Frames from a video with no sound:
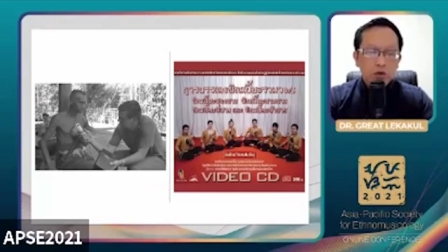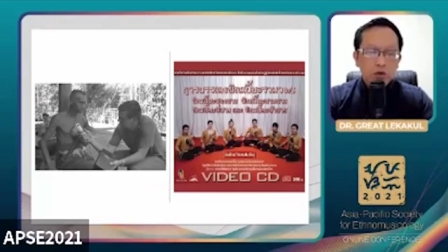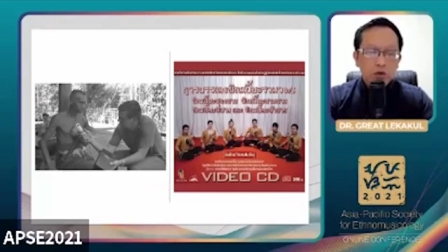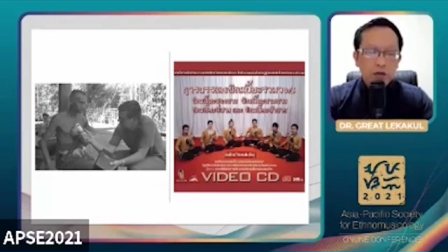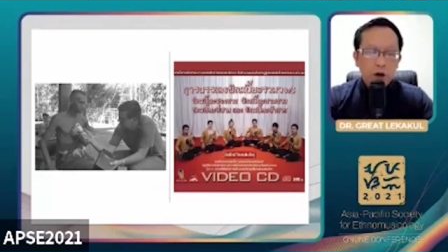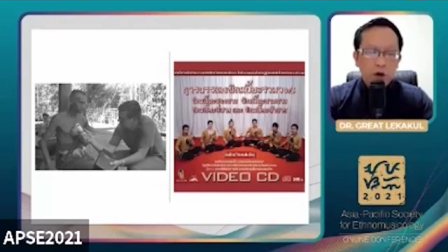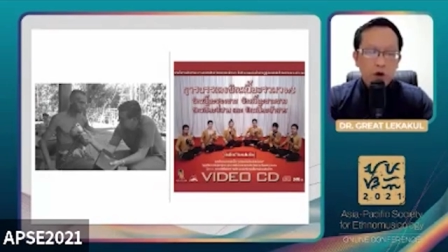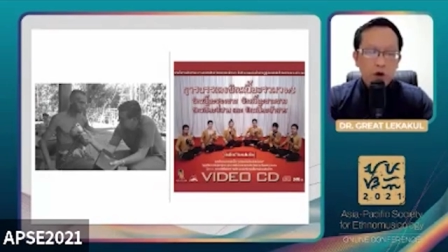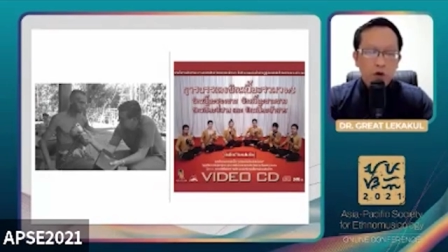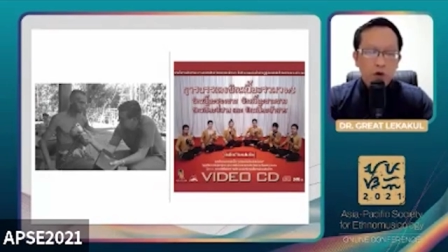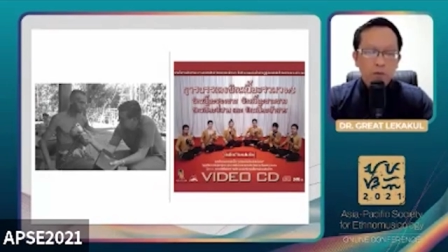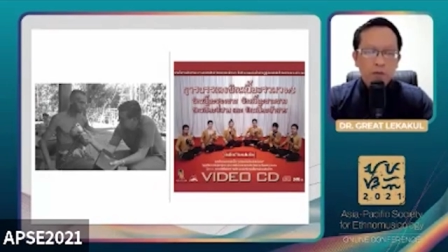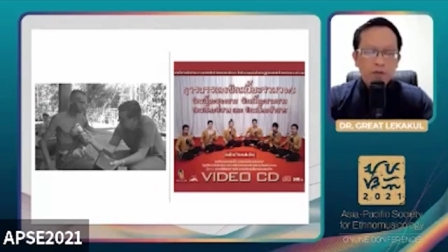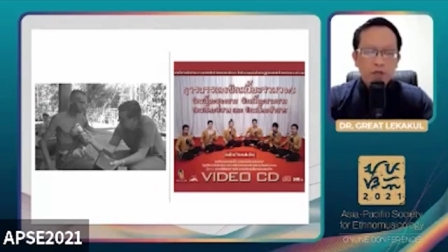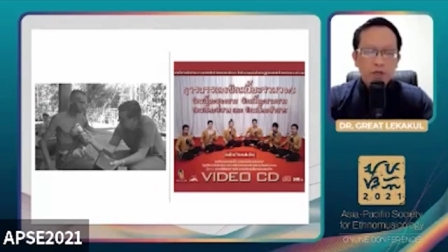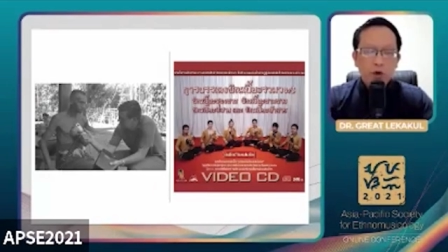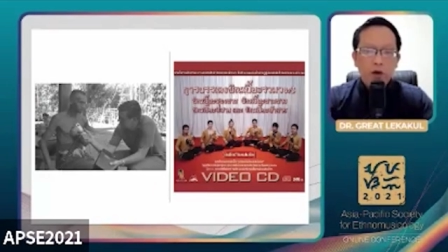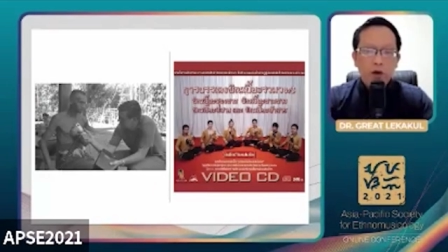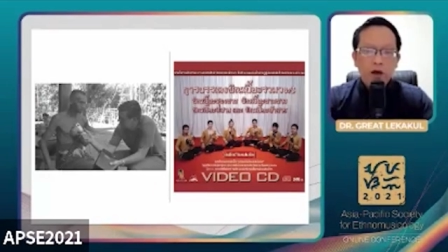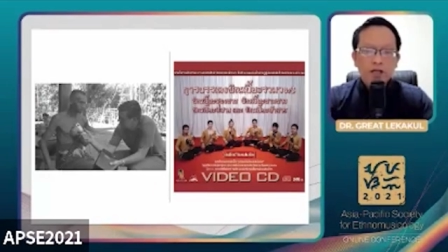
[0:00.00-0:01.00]
through their
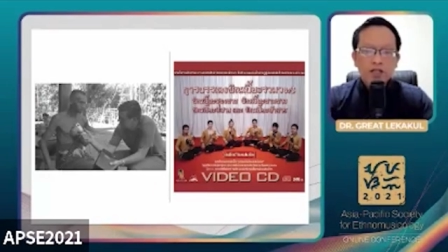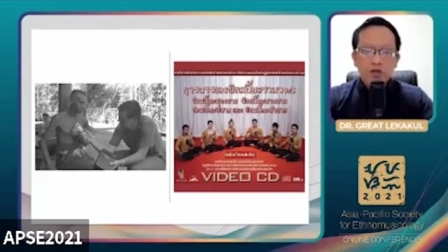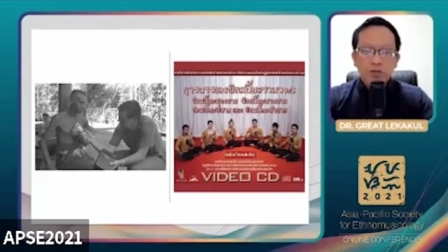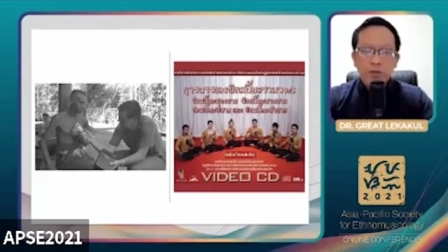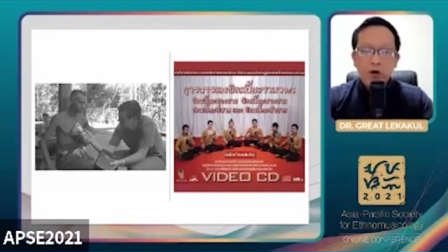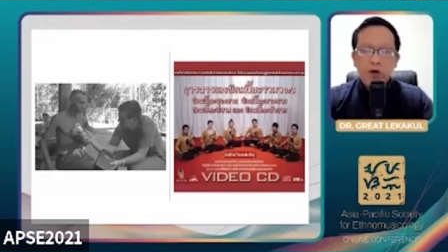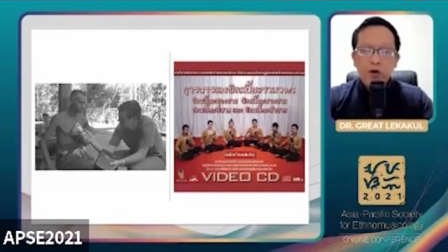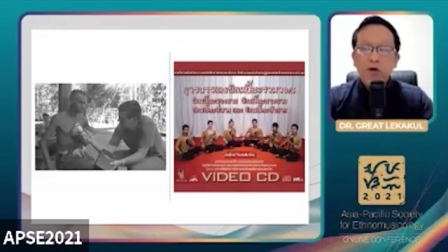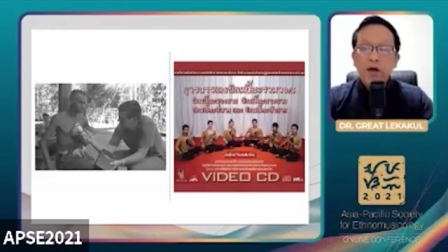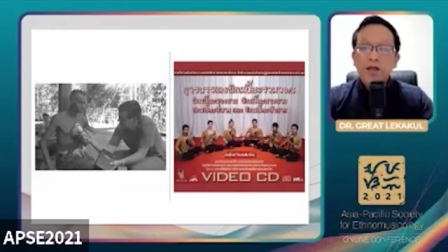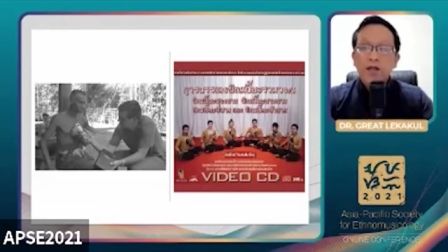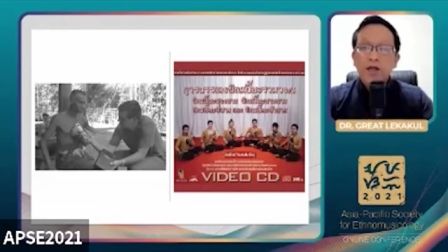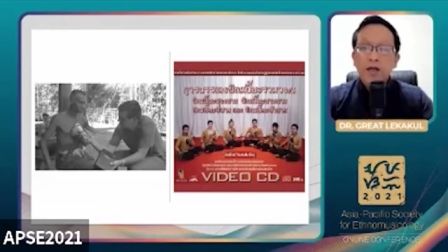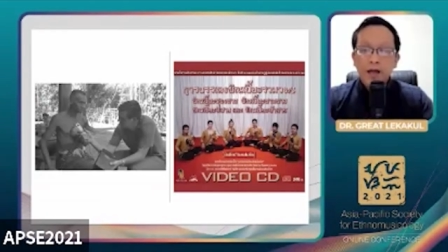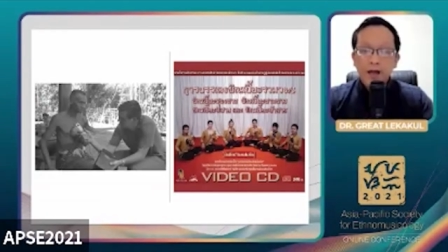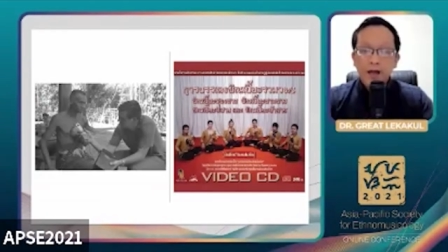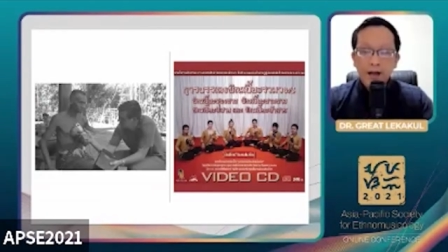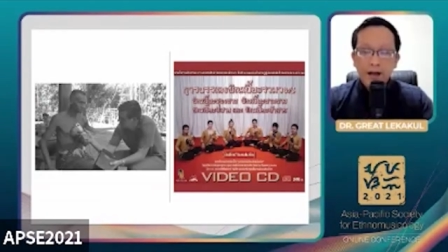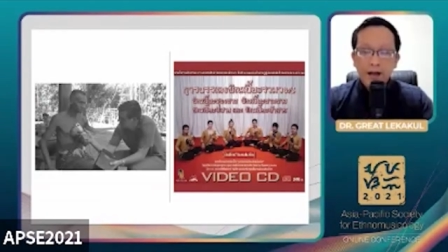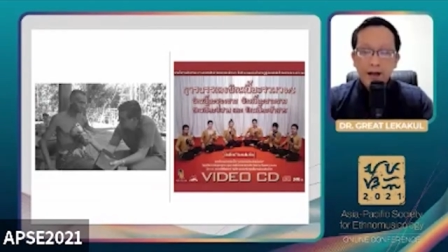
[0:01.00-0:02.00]
own musical
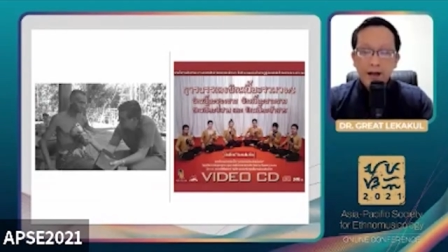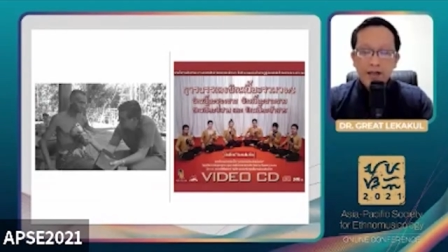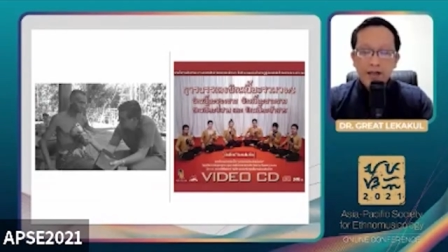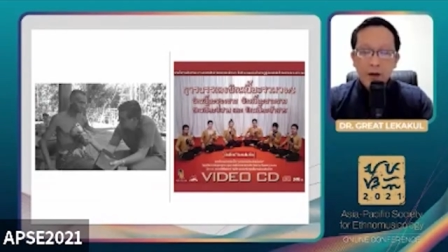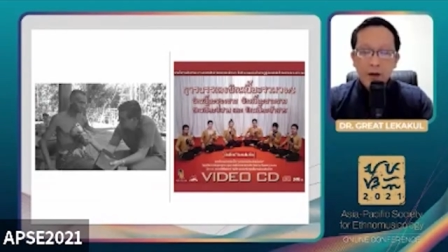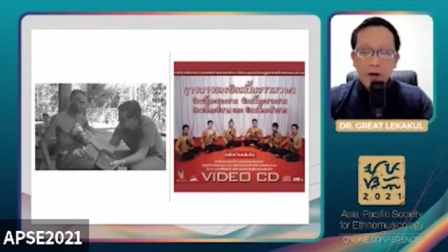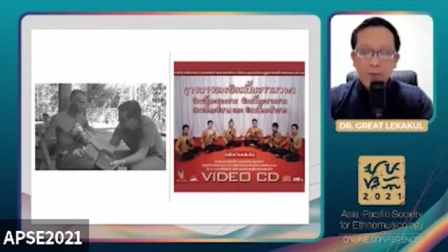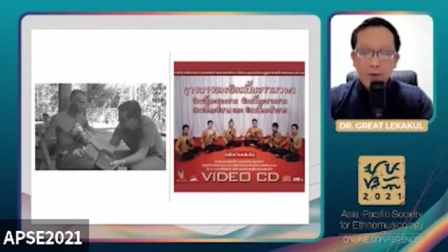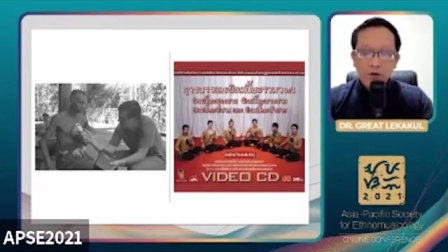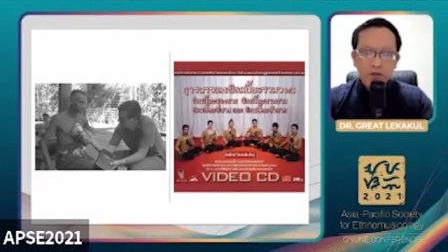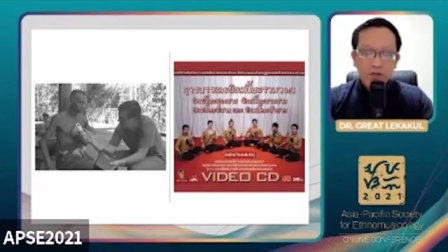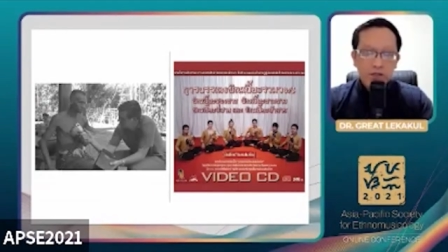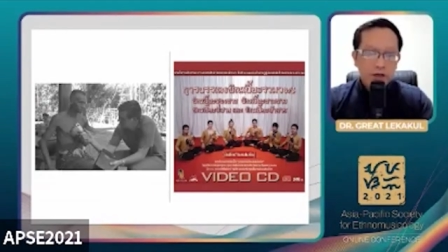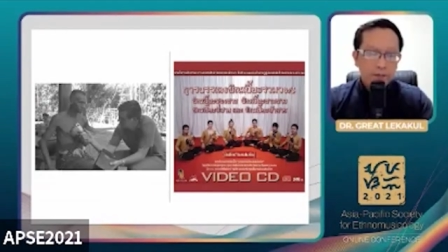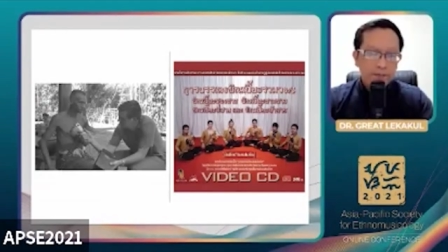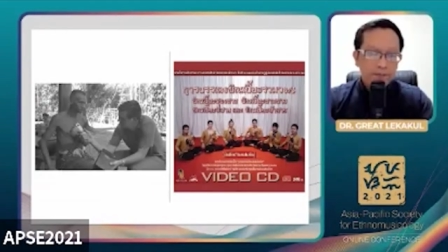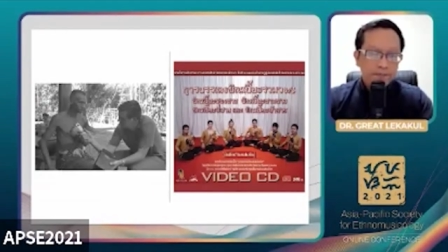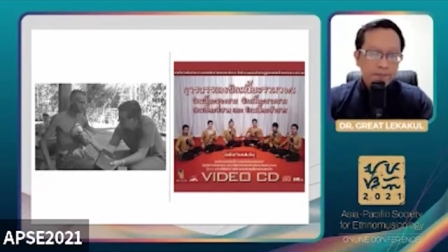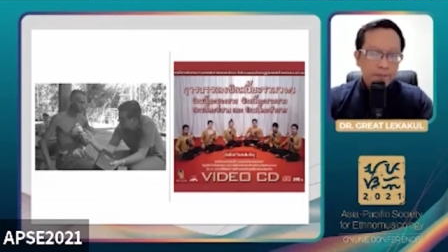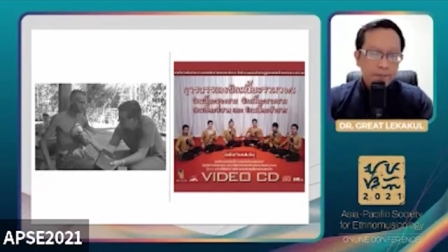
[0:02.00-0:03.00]
experience in Lanna music